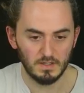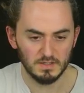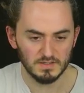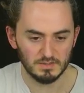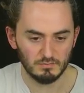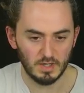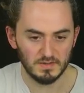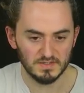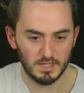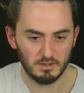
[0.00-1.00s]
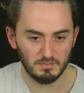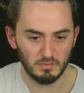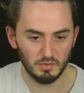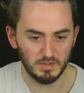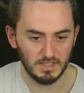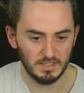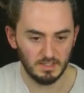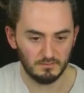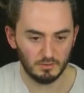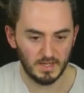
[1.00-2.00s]
So let's write this out a bit more neatly.
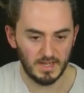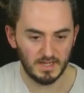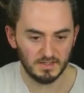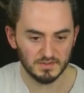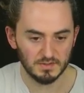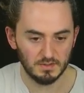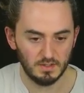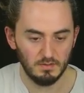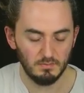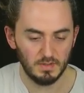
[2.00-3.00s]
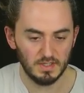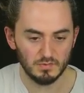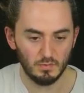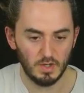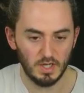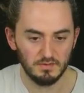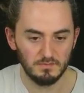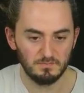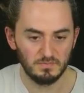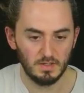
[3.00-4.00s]
I've got x plus 1
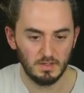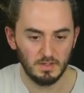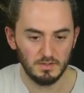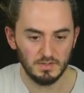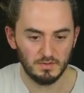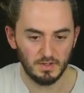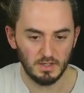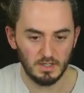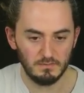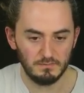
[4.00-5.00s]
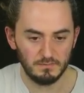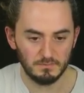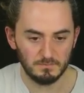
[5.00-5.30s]
to the half.